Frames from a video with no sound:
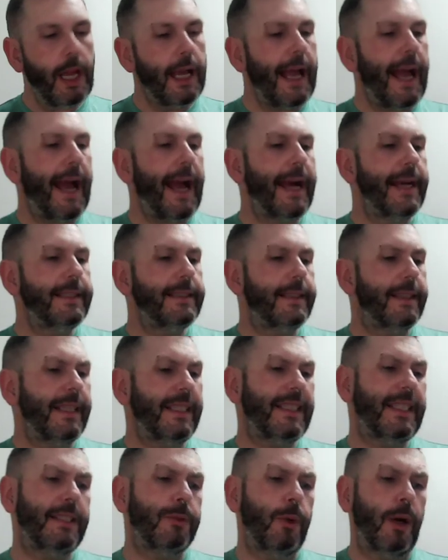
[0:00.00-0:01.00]
And
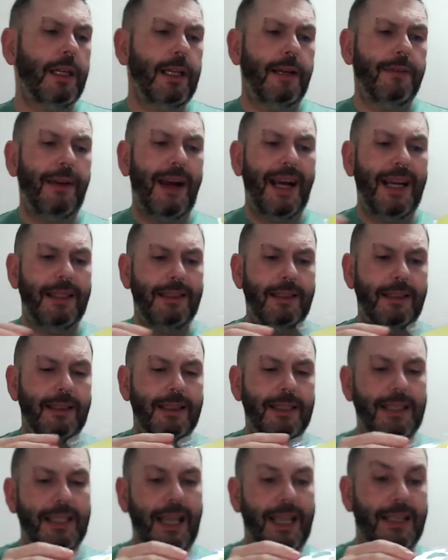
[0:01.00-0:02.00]
this is one I've had
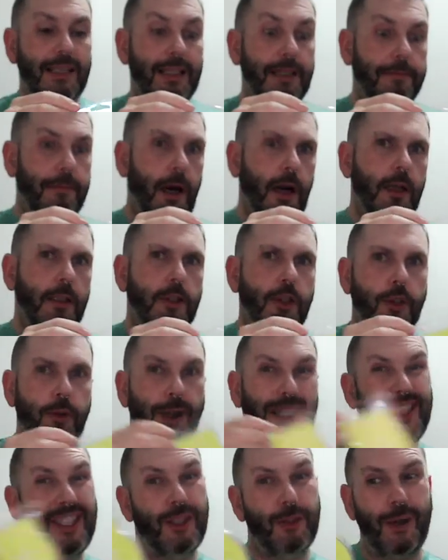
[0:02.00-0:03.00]
since March
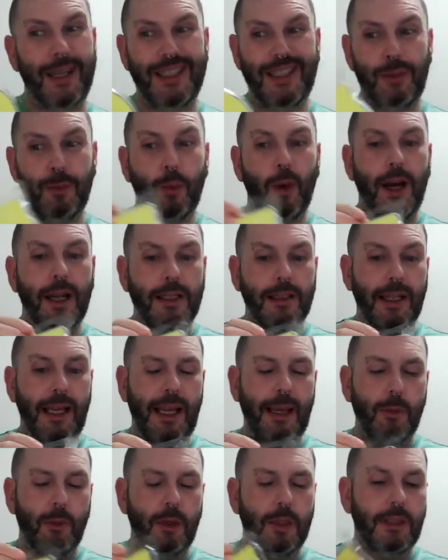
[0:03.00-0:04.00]
2021.
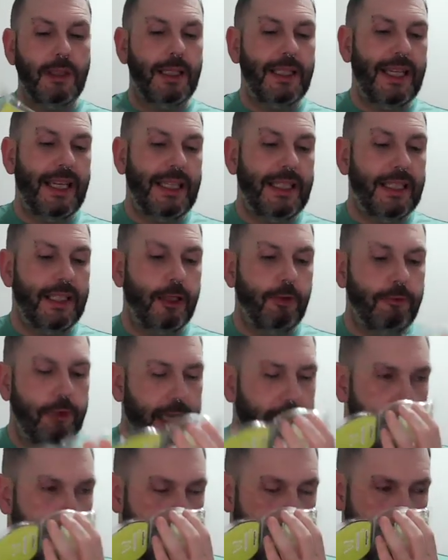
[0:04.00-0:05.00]
It was an Easter
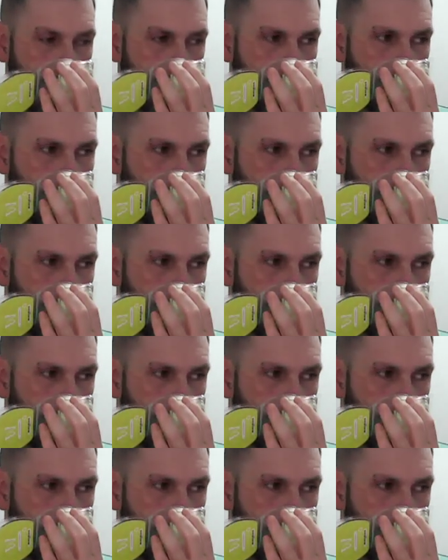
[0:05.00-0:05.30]
release.